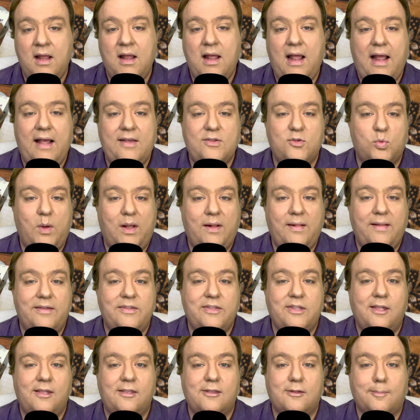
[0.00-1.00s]
as well
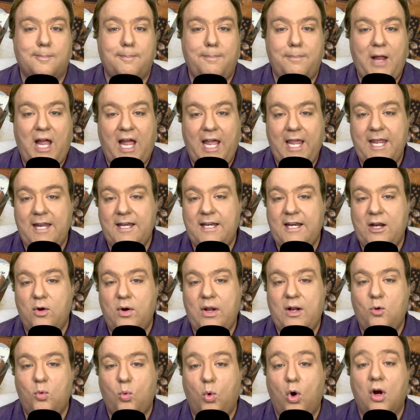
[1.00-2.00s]
as his
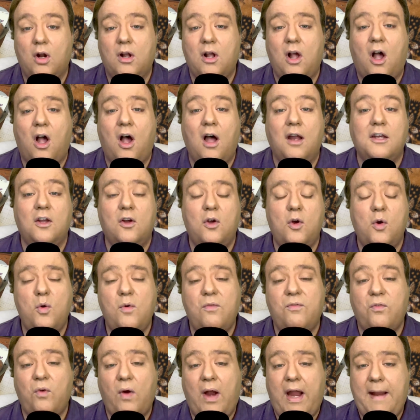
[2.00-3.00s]
pioneering work on Who
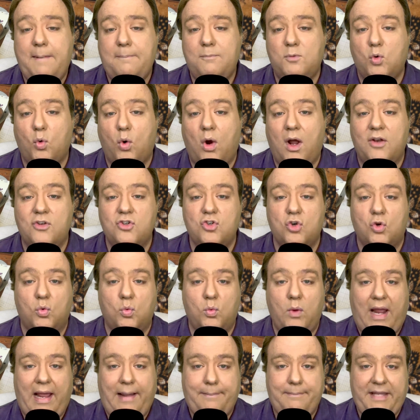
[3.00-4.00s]
Framed Roger
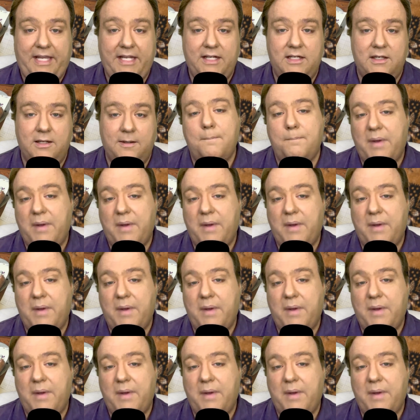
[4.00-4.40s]
Rabbit.